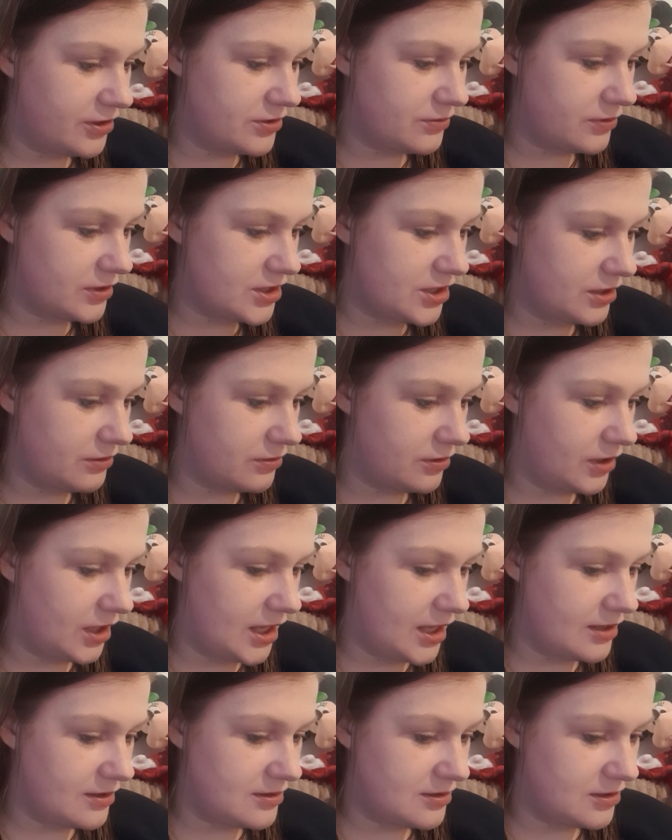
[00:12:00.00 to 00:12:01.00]
which he will
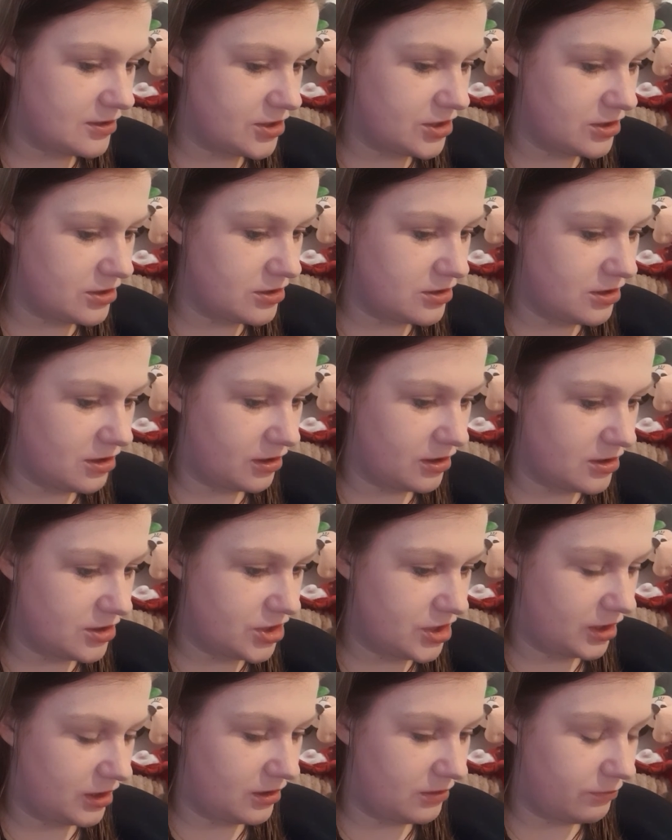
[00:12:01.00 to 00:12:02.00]
eat, such as yogurt,
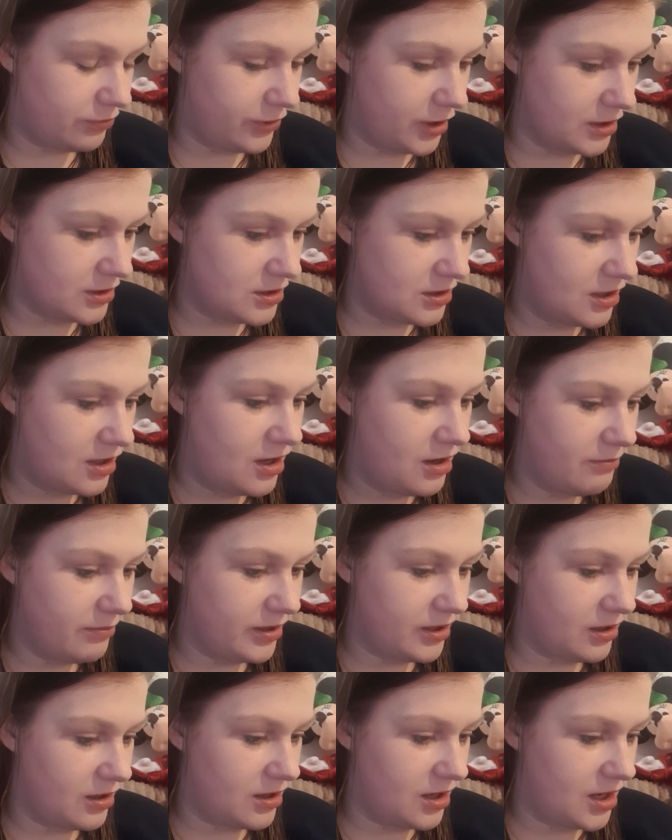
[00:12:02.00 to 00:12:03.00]
chicken, bread,
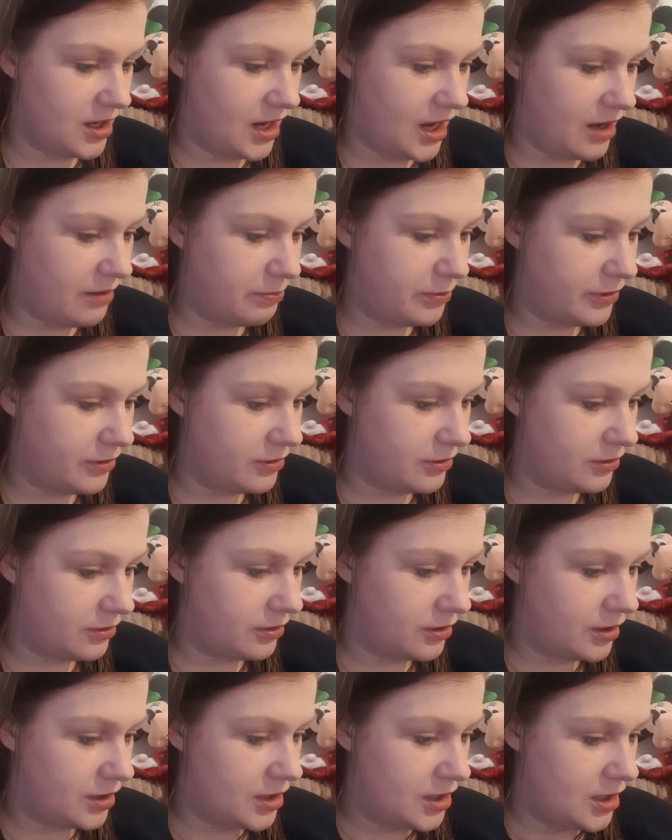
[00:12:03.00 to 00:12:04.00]
banana and apple.